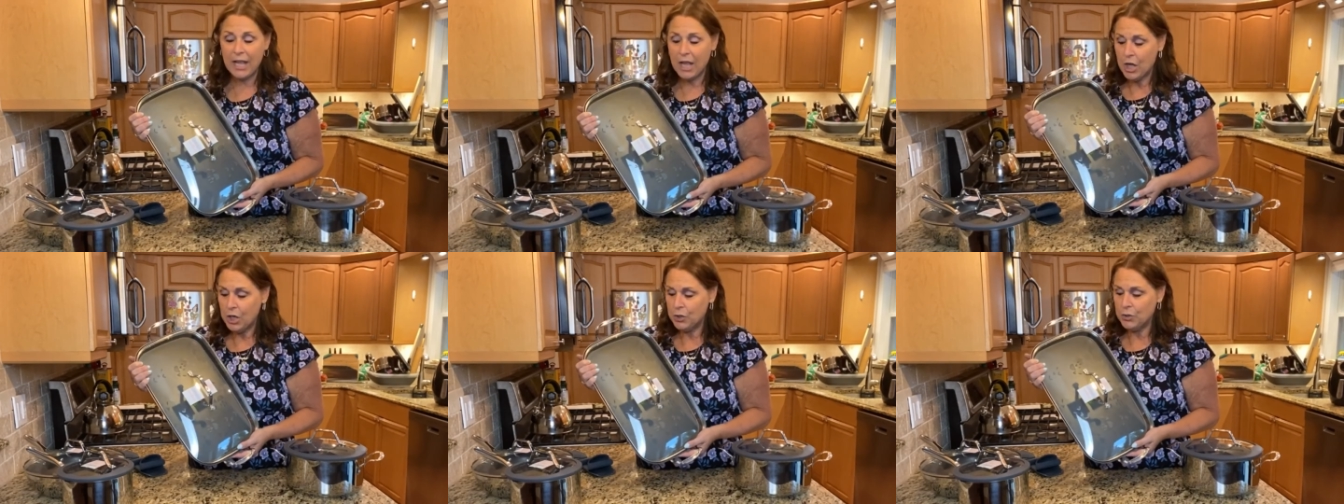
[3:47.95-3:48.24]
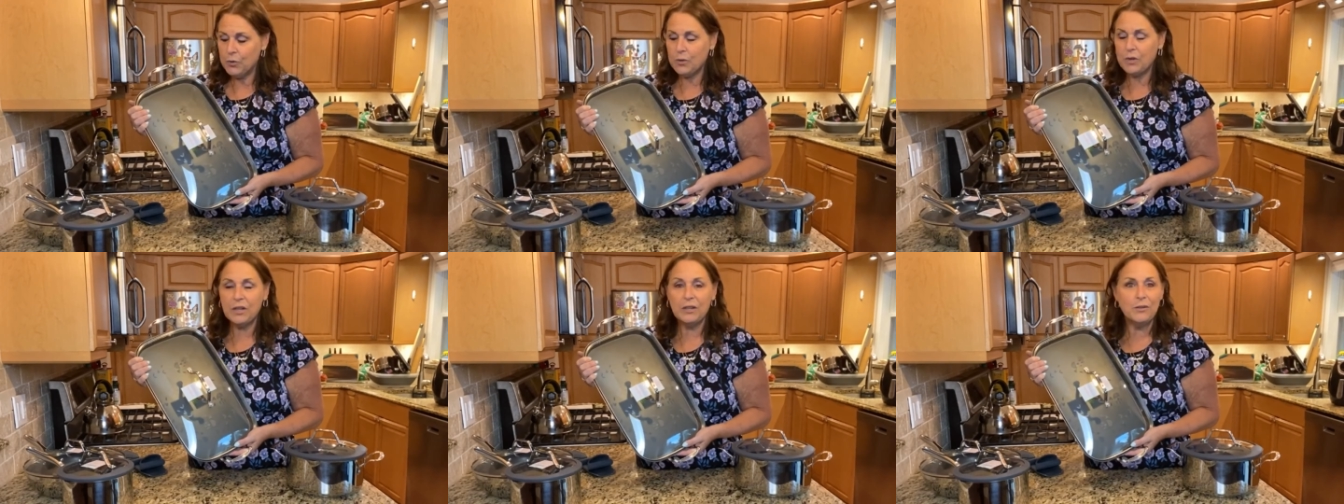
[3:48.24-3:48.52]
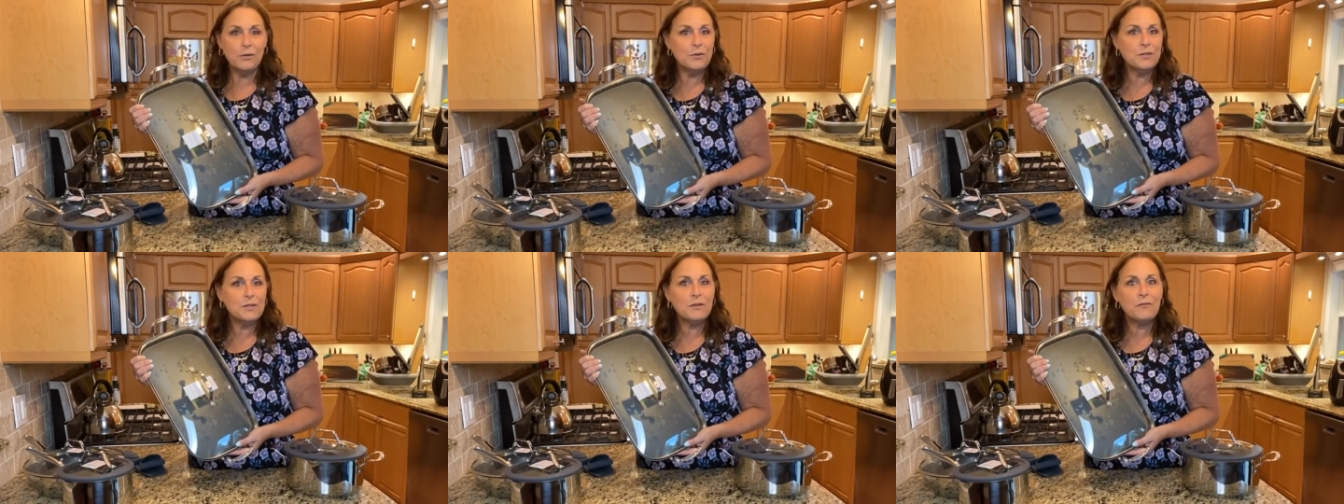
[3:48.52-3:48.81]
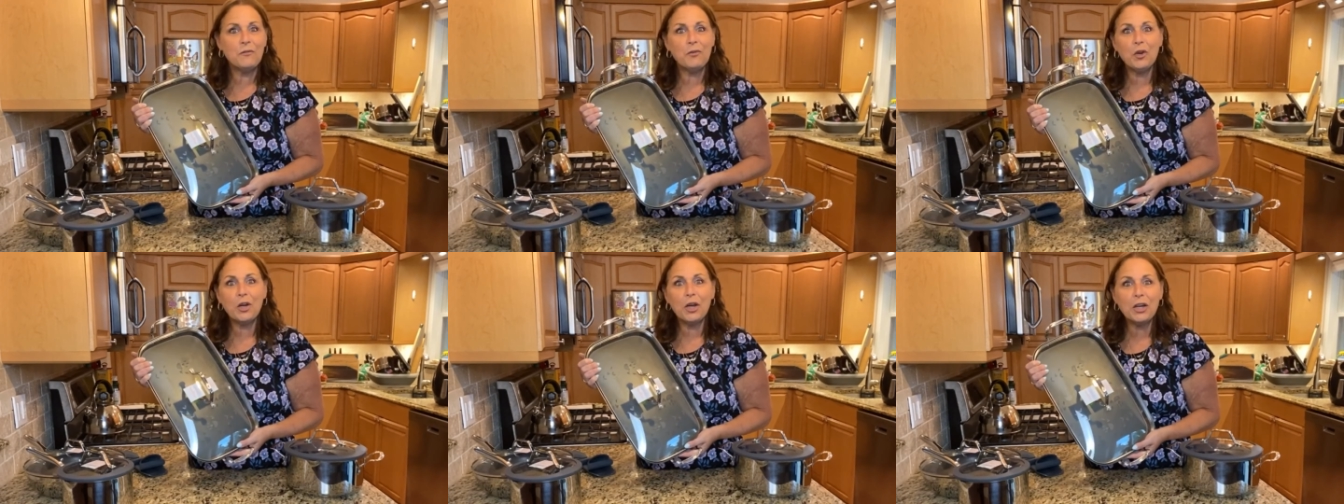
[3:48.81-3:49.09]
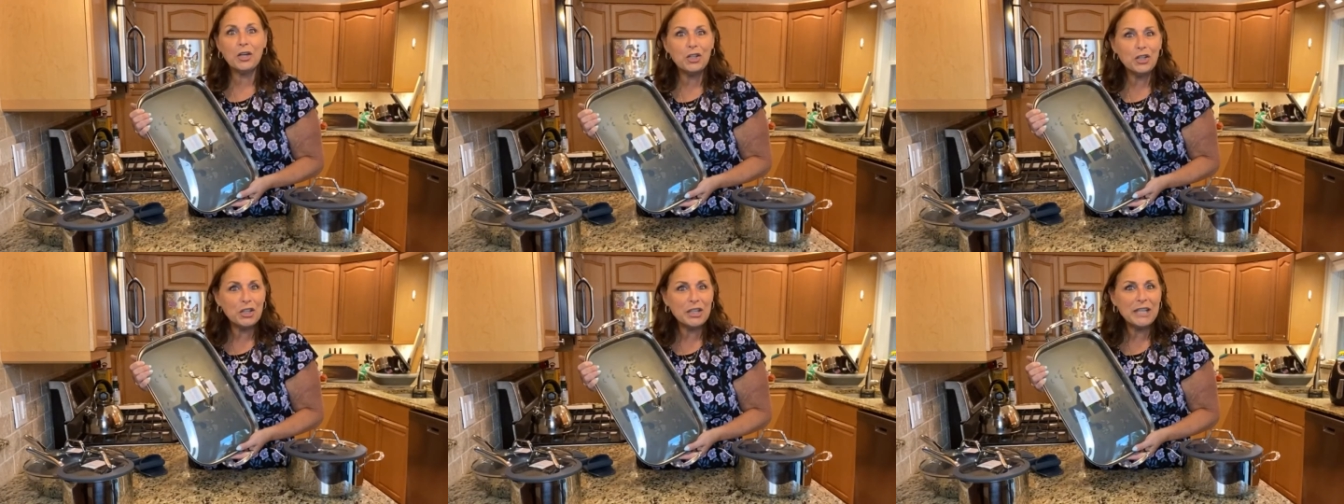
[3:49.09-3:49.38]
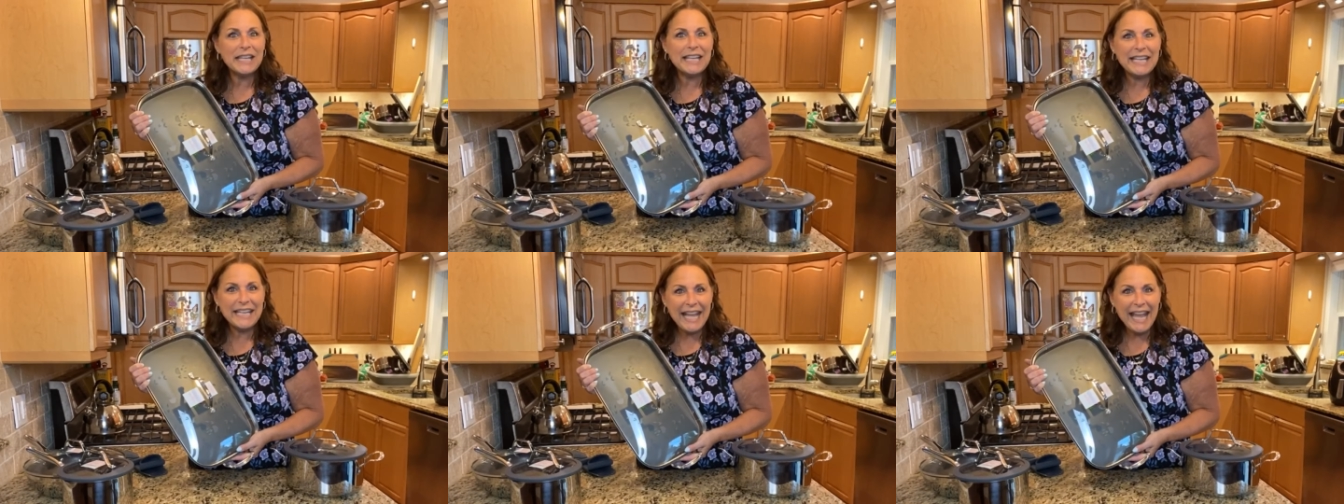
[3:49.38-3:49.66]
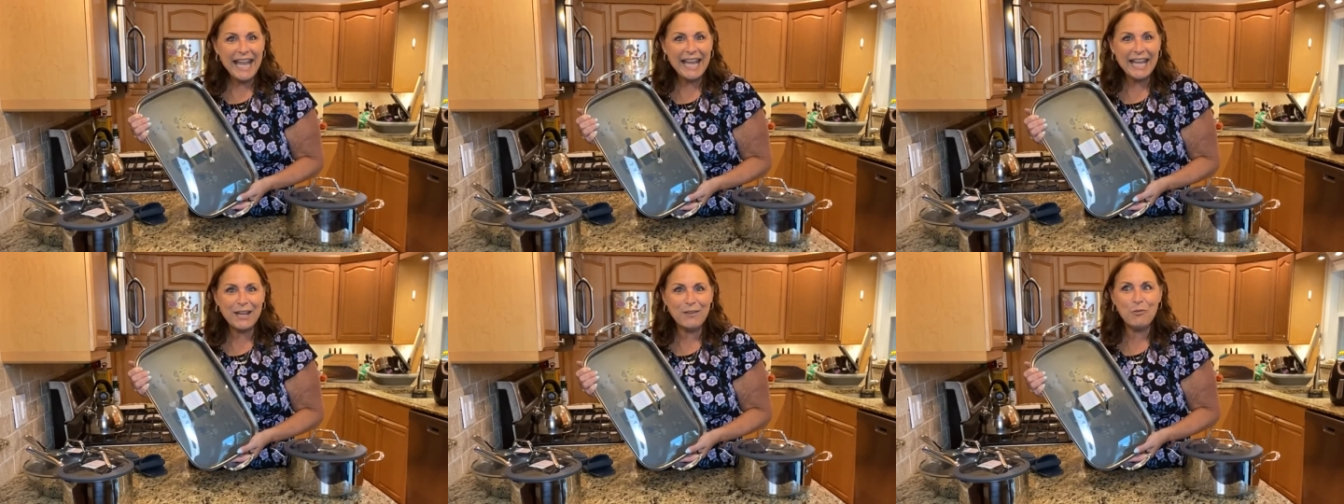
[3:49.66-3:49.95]
You can use it for a cookie
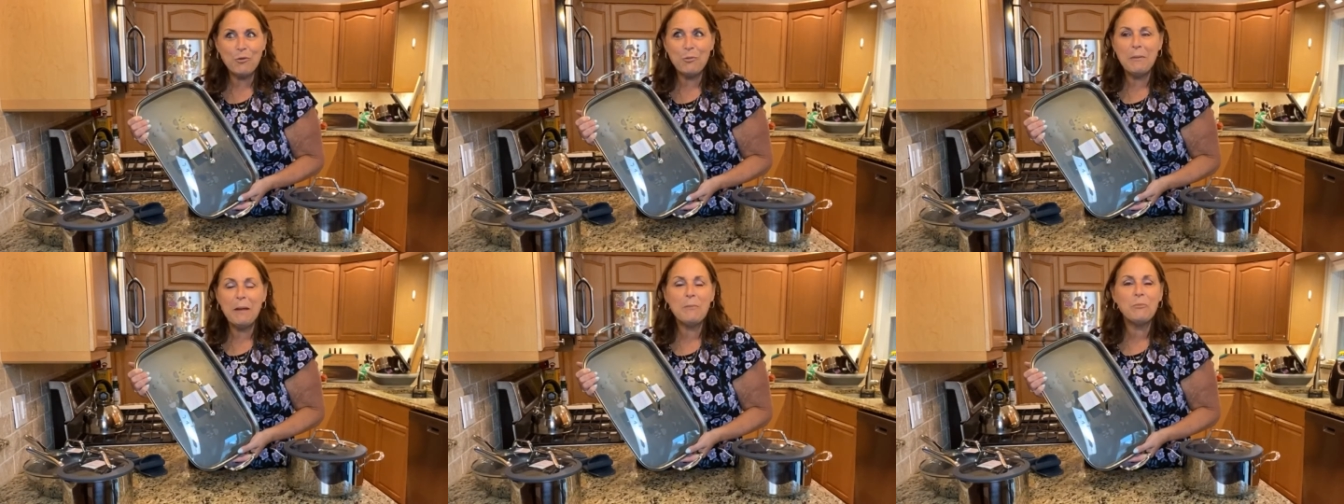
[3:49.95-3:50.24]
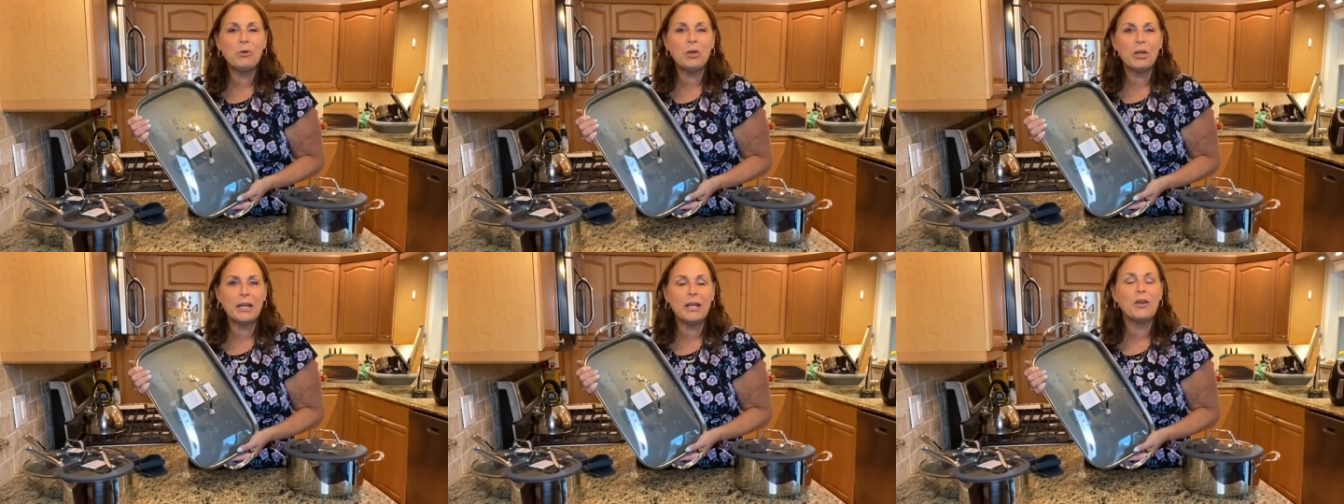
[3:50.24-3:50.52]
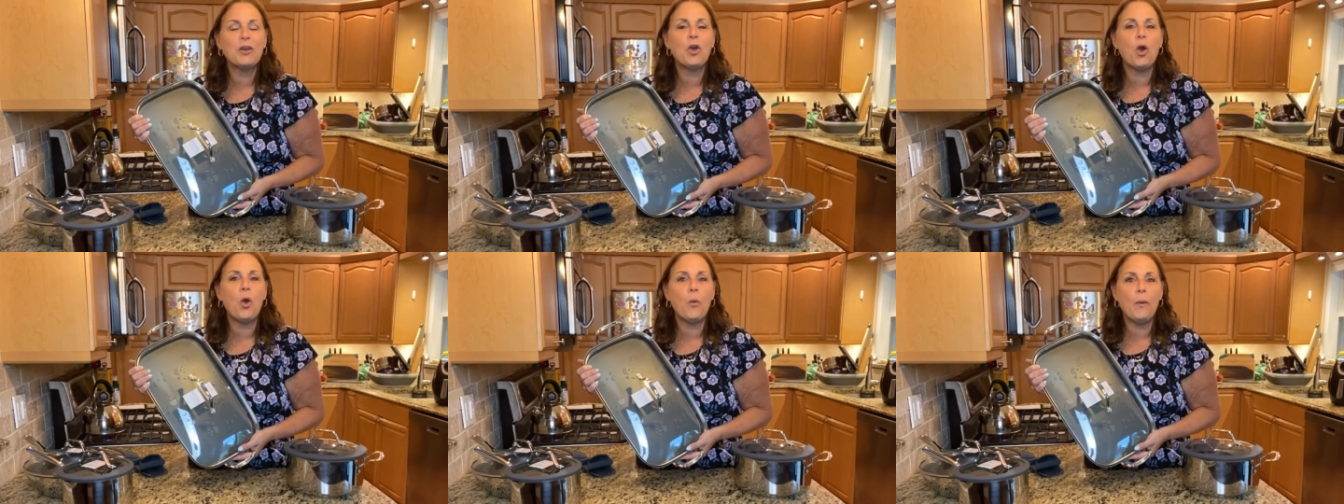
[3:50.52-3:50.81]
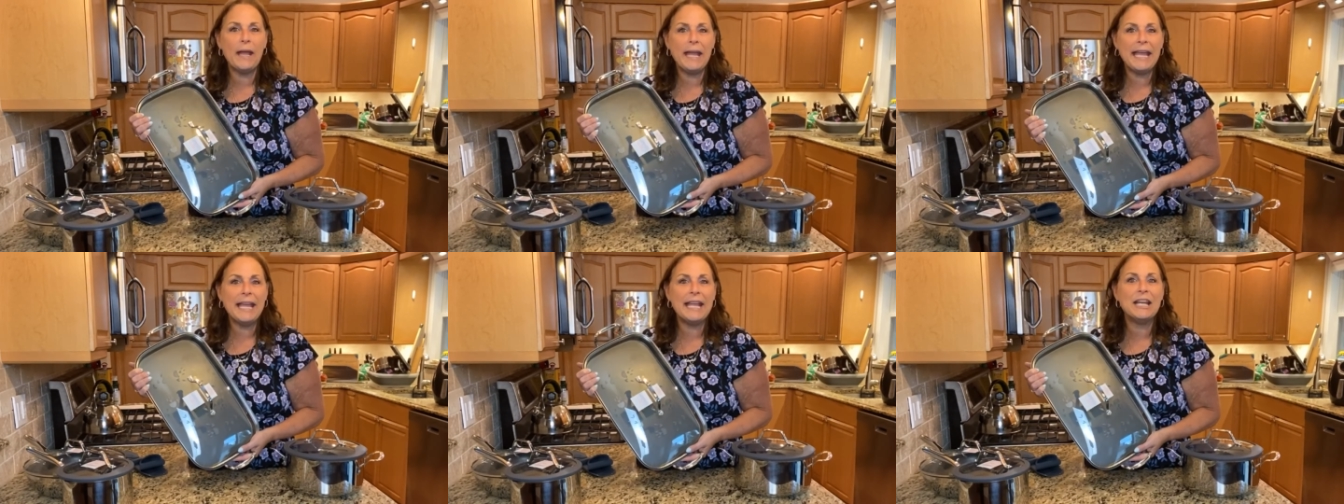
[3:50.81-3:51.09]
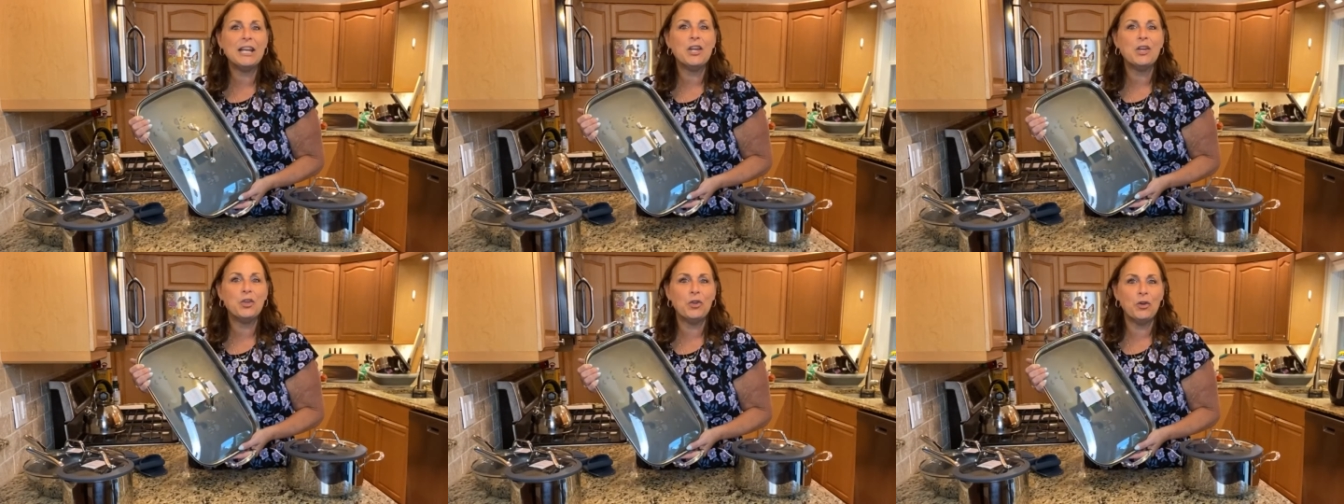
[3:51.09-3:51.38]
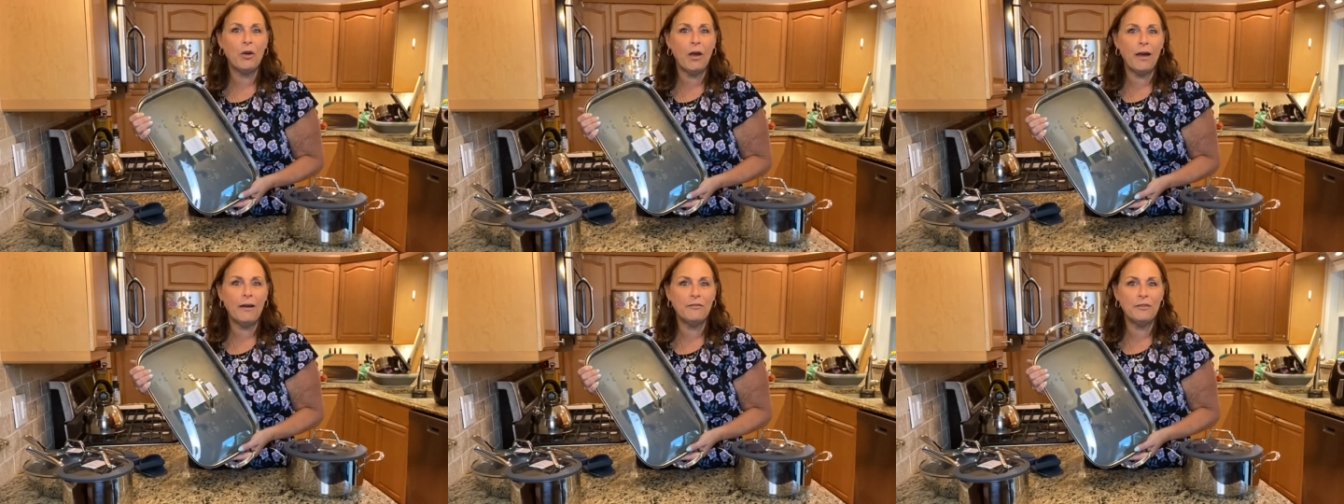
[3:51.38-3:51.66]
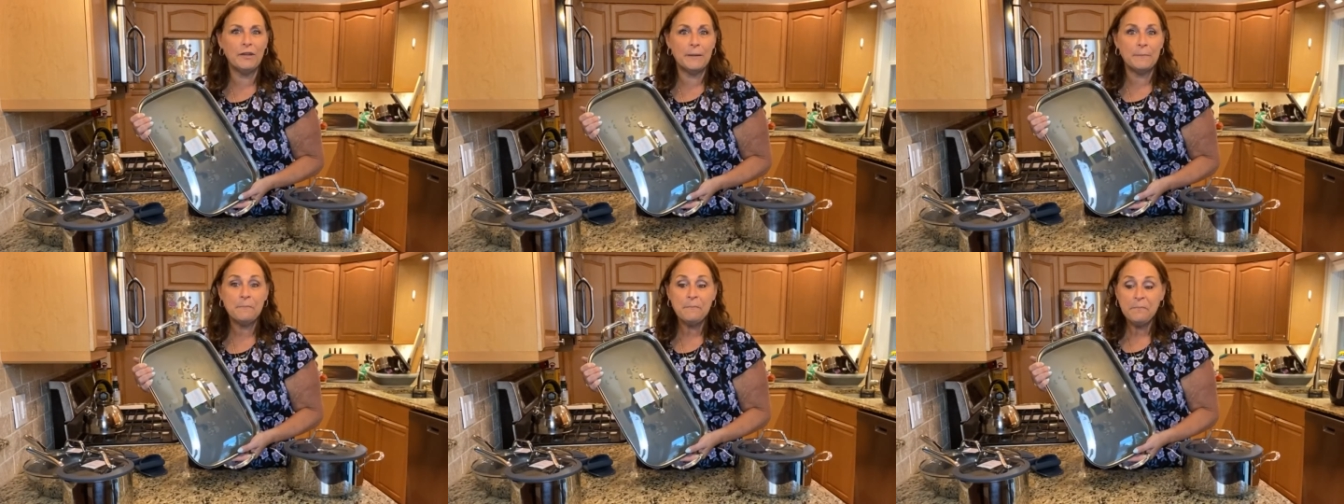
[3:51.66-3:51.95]
cake. Remember, it can go in your oven.